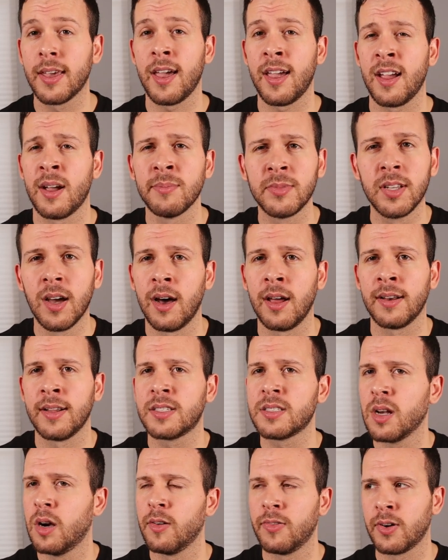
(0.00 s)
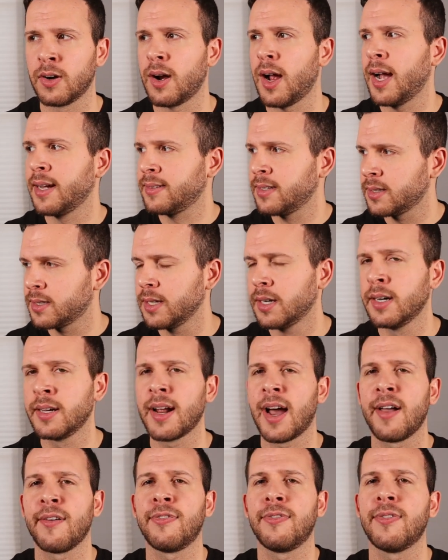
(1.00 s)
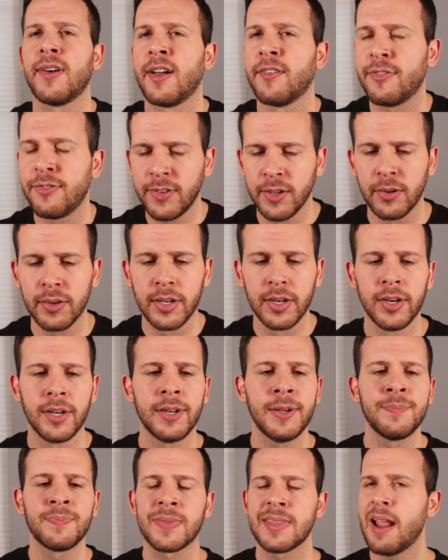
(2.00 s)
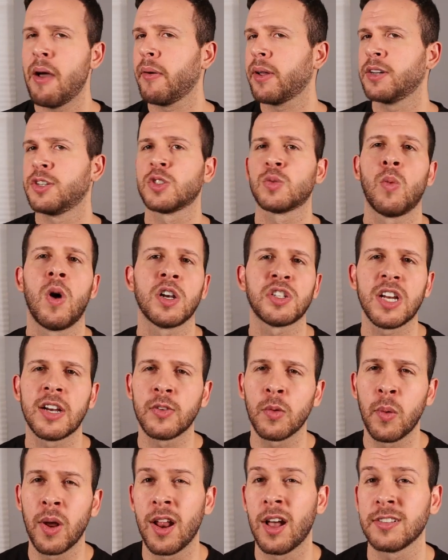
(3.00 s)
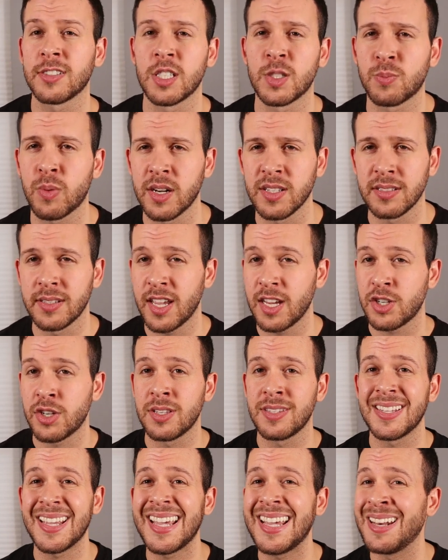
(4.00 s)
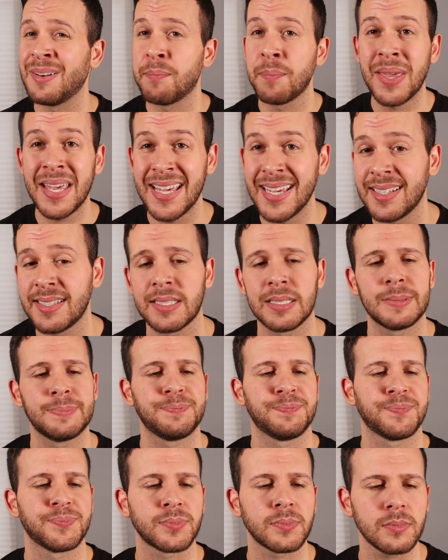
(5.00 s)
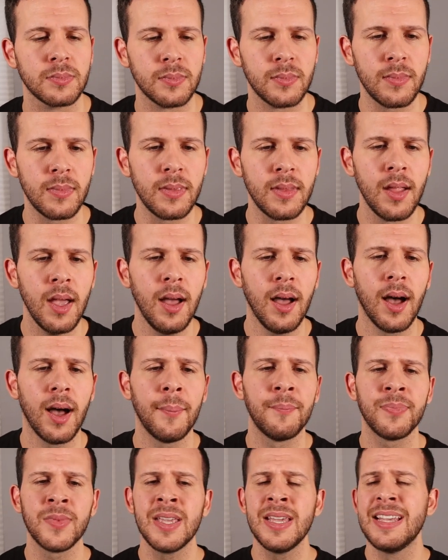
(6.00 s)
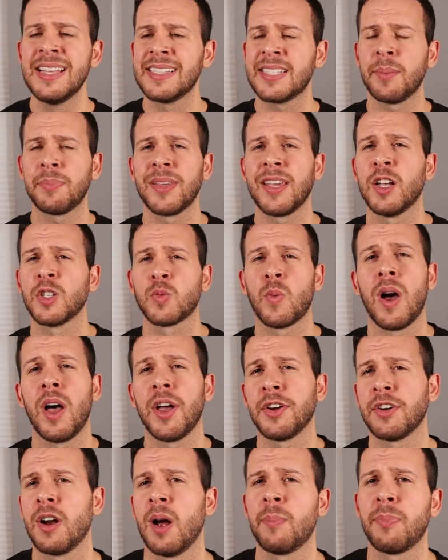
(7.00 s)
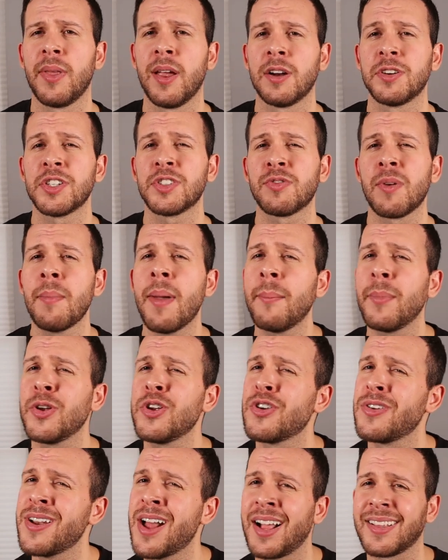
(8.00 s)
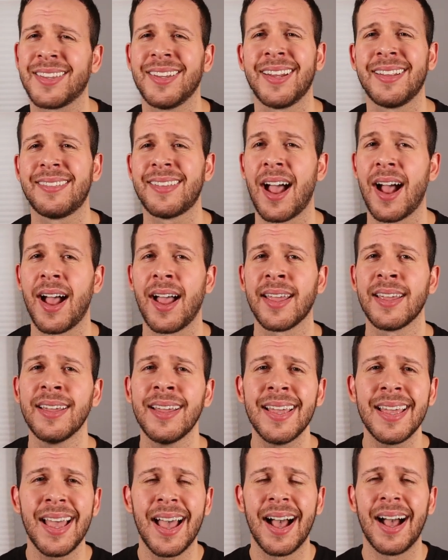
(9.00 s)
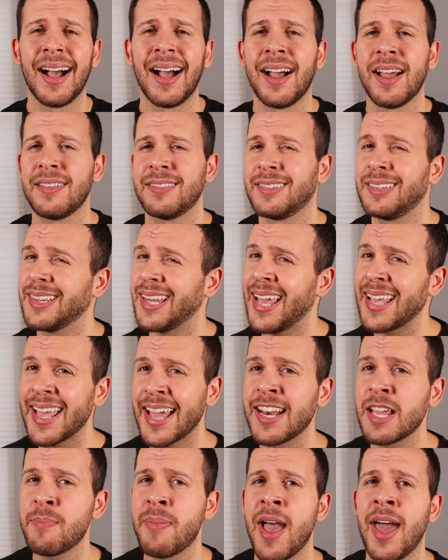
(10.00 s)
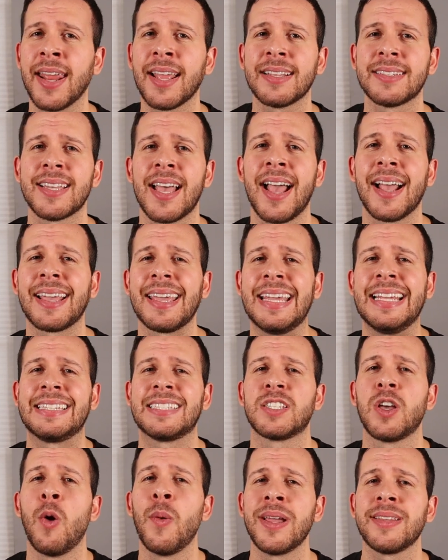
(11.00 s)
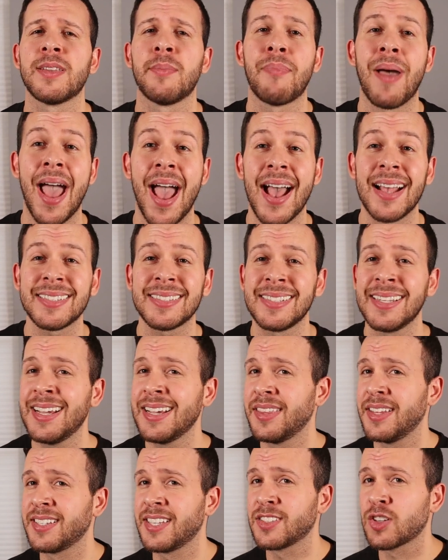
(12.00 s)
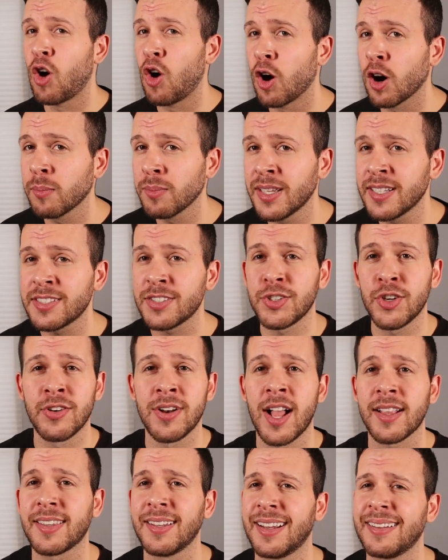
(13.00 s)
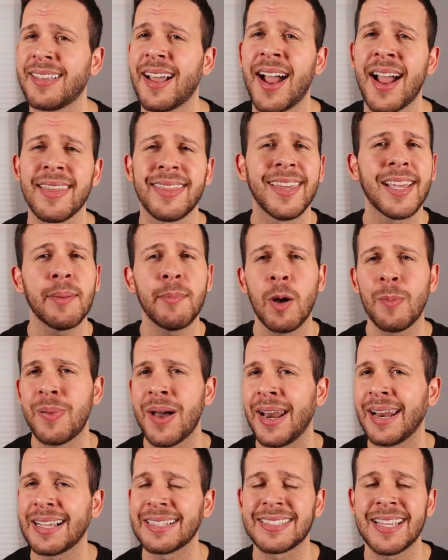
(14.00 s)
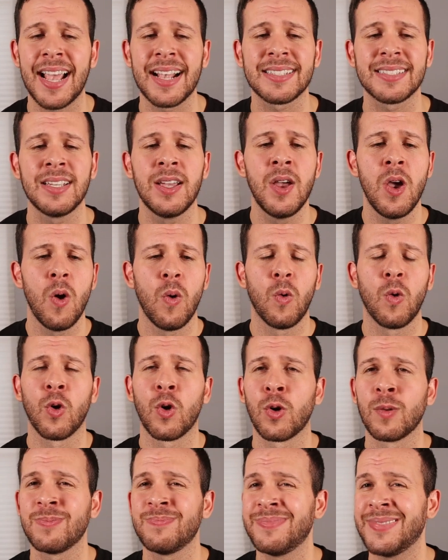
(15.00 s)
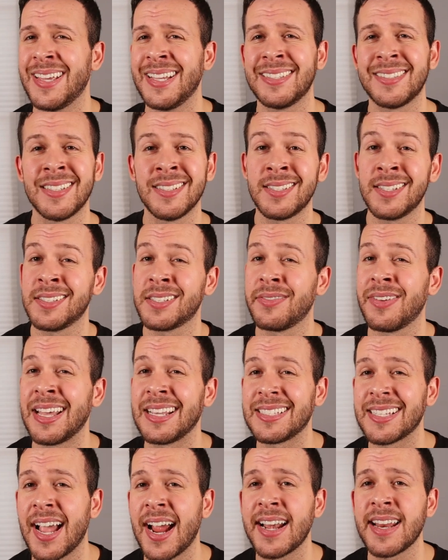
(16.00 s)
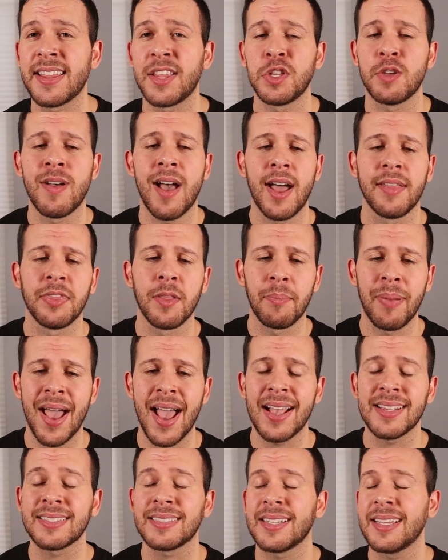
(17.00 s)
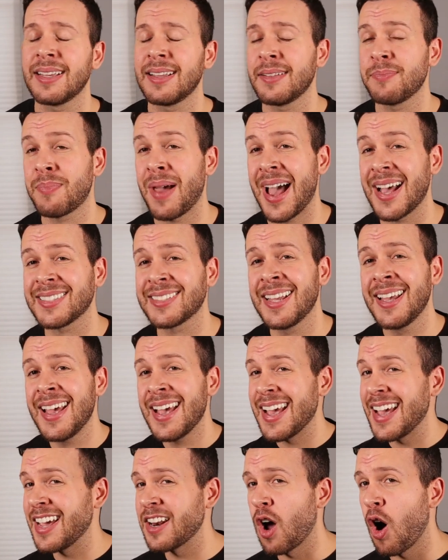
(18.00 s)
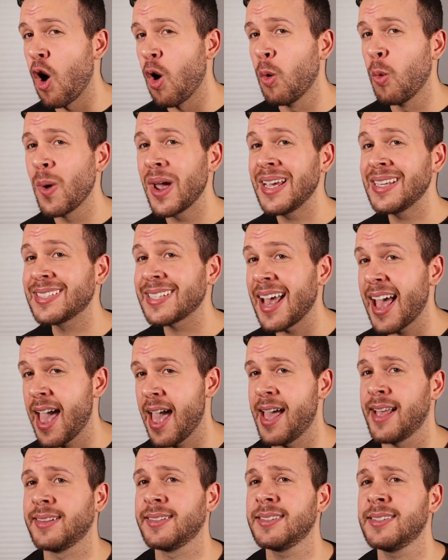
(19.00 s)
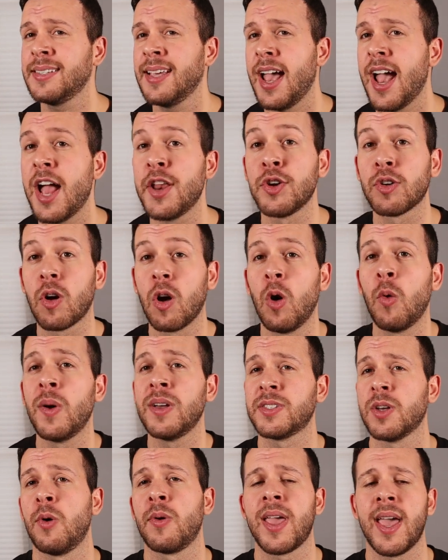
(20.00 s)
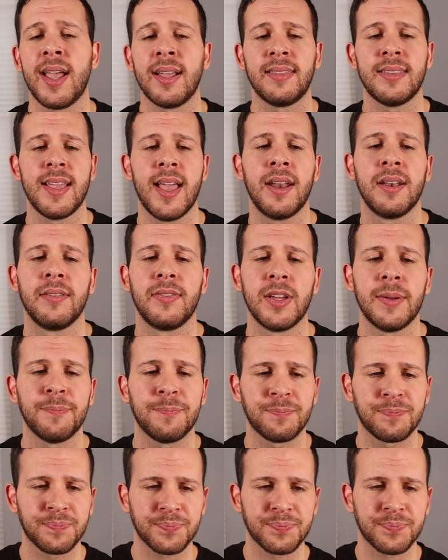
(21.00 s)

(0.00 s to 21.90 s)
okay, I'm done, it's over. I did good, I, I feel good. Now I can just watch everyone else's presentations in peace. Um, something else while you're up there, just remember you're not going to die. Uh, like any panic attack, it's going to pass. This is harmless. You're not going to die. Think about panic attacks or instances of anxiety that you've had in the past. past. It always ends and you're always okay at the end of it.